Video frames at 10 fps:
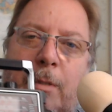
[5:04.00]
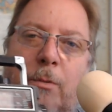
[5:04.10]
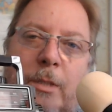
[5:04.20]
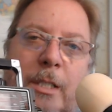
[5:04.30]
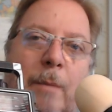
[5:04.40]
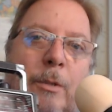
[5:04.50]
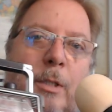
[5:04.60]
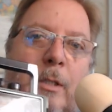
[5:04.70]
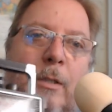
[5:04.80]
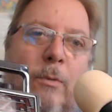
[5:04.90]
the
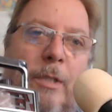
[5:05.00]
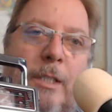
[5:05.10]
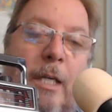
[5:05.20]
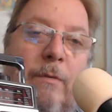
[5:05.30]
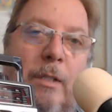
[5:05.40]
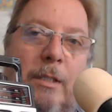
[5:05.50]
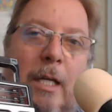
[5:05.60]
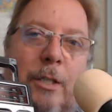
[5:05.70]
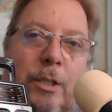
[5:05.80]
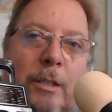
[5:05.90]
reception and the receive of the
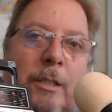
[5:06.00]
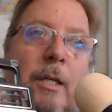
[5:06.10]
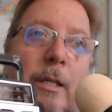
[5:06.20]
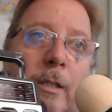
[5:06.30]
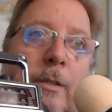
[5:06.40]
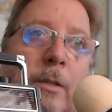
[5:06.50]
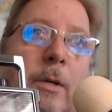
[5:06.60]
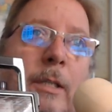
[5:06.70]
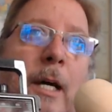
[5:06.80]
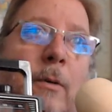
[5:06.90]
stations, you
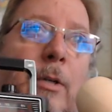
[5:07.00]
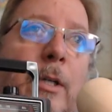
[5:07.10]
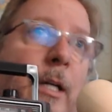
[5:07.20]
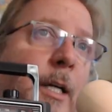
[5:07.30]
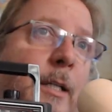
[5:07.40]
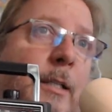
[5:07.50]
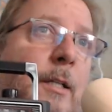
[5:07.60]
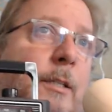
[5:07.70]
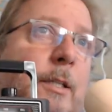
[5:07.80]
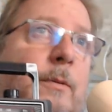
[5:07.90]
notice how good it is
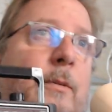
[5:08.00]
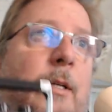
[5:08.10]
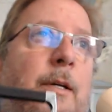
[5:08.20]
also.